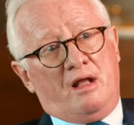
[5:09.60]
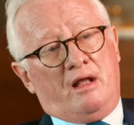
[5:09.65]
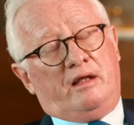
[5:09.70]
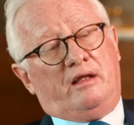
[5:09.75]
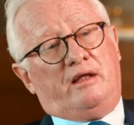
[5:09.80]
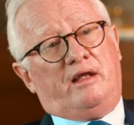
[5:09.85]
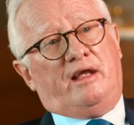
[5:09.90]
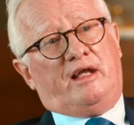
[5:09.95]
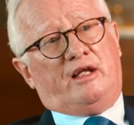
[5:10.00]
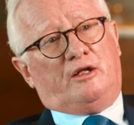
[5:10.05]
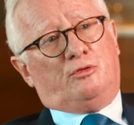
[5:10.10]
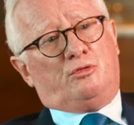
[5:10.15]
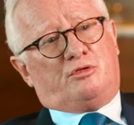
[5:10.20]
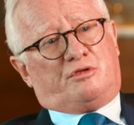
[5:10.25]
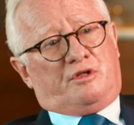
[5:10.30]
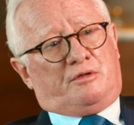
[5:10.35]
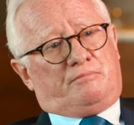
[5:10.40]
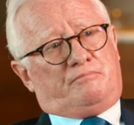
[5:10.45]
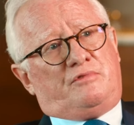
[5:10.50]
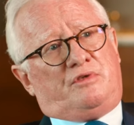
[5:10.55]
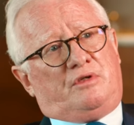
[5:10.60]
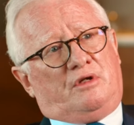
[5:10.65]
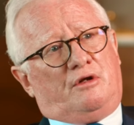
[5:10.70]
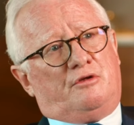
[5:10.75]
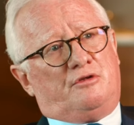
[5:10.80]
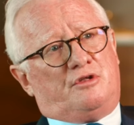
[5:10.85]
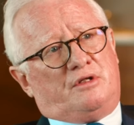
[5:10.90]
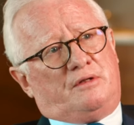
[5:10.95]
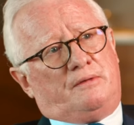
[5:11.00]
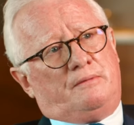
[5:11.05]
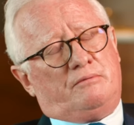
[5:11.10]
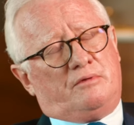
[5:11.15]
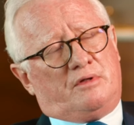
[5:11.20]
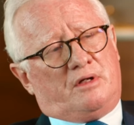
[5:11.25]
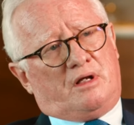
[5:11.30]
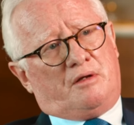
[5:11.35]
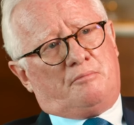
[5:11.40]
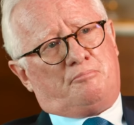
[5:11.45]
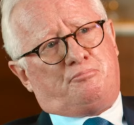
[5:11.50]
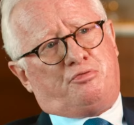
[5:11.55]
Yeah, look,
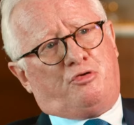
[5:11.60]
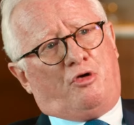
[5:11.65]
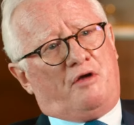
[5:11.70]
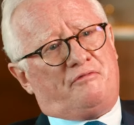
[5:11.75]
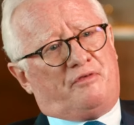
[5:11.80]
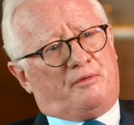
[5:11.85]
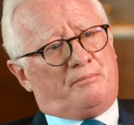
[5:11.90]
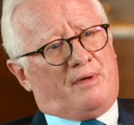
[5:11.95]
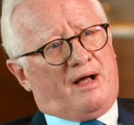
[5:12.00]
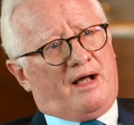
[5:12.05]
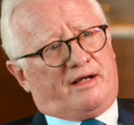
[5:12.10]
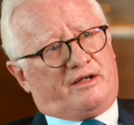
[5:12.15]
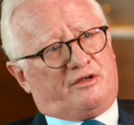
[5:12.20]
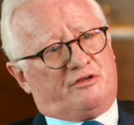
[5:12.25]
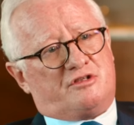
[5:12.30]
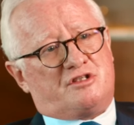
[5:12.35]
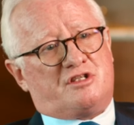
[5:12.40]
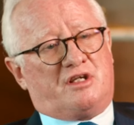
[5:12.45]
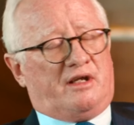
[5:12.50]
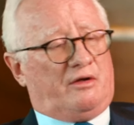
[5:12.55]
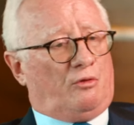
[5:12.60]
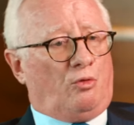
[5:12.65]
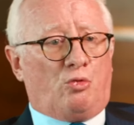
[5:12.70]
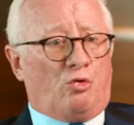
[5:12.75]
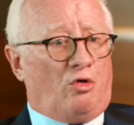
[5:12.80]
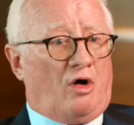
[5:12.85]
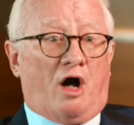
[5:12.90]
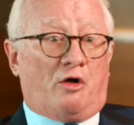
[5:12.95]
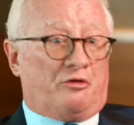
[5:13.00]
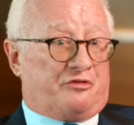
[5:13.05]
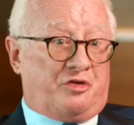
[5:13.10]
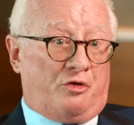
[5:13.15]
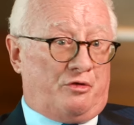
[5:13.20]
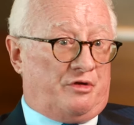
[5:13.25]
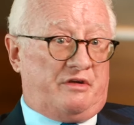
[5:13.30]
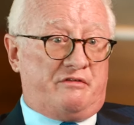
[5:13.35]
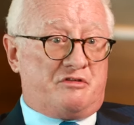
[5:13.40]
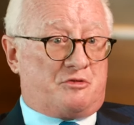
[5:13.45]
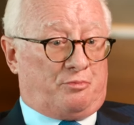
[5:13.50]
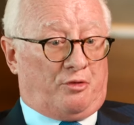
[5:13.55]
the private markets or alternatives.